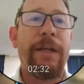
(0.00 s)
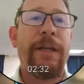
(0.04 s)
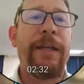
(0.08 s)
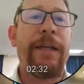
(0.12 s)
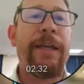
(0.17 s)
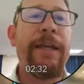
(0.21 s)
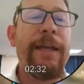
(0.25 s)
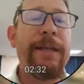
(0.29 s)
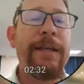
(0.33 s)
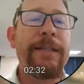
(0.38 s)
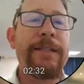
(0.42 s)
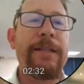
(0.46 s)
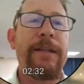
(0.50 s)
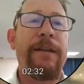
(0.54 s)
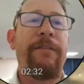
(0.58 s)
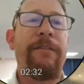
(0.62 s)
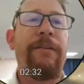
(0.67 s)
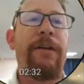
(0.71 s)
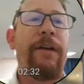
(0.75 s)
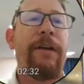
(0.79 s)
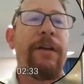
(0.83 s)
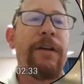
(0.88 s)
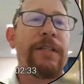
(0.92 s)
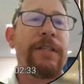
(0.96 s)
He is
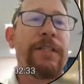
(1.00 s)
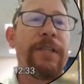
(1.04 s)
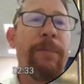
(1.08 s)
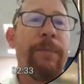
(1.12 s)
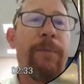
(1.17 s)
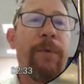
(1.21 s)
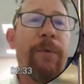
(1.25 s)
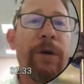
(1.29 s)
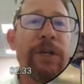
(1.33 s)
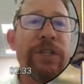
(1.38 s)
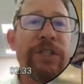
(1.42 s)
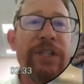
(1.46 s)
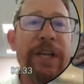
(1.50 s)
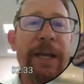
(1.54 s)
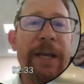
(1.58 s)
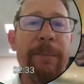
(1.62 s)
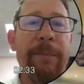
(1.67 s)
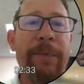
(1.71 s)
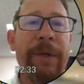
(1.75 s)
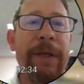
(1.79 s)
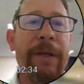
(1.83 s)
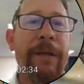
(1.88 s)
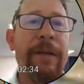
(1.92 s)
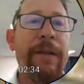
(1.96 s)
a support
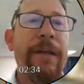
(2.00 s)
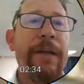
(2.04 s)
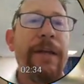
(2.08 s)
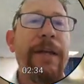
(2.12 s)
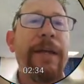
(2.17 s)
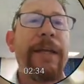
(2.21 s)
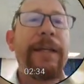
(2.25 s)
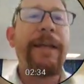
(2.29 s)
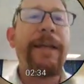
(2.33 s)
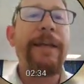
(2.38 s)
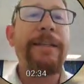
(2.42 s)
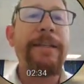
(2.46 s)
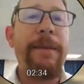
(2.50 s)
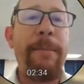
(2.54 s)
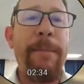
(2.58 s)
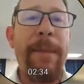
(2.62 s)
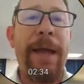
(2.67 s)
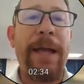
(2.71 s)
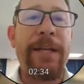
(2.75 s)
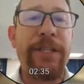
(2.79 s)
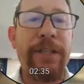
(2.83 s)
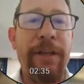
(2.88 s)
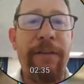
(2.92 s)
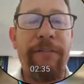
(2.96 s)
champion. He is a
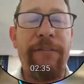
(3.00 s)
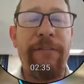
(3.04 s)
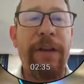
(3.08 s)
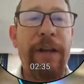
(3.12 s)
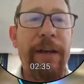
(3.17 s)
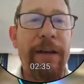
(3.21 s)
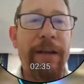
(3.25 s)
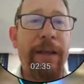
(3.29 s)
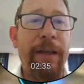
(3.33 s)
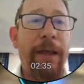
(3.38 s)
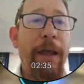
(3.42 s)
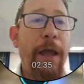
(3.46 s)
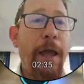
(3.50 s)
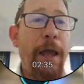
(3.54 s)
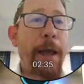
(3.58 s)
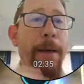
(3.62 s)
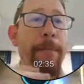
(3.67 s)
magic affinity.